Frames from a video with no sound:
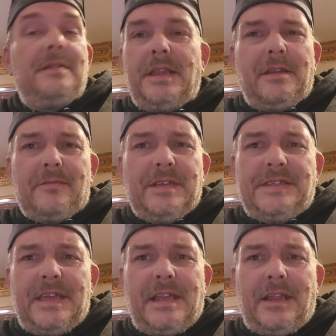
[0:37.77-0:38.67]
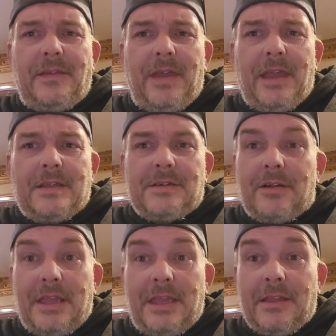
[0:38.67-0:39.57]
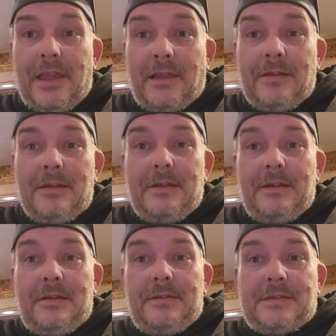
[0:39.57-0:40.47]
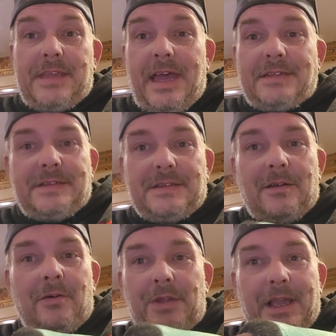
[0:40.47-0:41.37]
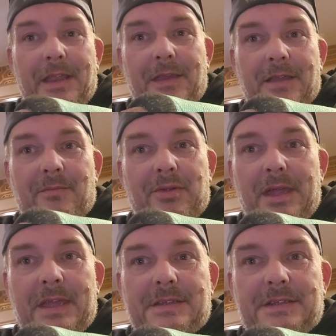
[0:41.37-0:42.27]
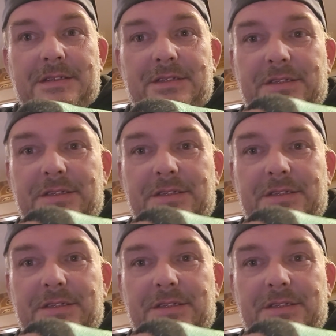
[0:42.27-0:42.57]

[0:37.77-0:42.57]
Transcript: They didn't reset anything. It's already healing. This cast isn't holding anything in place. It's